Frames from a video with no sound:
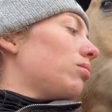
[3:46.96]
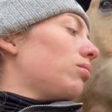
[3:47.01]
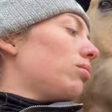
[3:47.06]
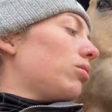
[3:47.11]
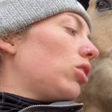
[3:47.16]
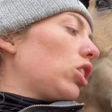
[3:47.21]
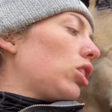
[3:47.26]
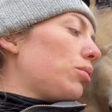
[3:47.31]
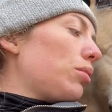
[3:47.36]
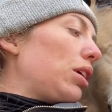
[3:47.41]
You're
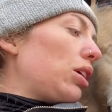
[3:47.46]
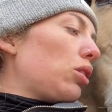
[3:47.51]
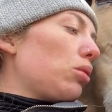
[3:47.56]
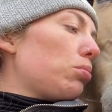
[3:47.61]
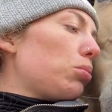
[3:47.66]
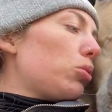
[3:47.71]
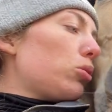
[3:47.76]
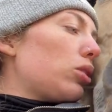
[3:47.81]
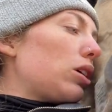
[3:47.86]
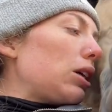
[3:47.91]
gonna be a good
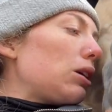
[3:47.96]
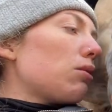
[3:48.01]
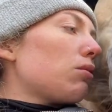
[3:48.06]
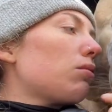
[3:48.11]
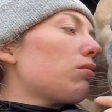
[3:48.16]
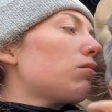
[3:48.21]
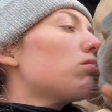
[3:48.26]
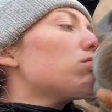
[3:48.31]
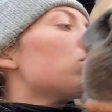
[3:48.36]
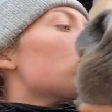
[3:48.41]
boy.
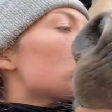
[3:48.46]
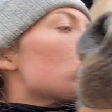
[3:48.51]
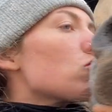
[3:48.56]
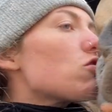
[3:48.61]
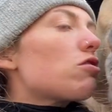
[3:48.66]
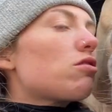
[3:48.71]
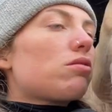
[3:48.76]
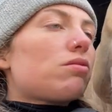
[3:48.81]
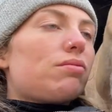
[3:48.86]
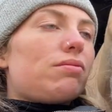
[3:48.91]

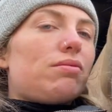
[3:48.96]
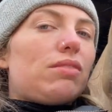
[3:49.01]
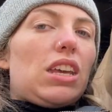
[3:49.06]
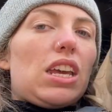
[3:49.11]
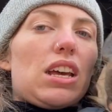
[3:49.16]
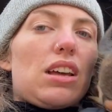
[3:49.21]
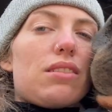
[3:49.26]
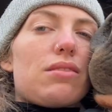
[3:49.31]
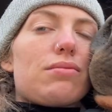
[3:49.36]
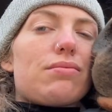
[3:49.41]
Yeah?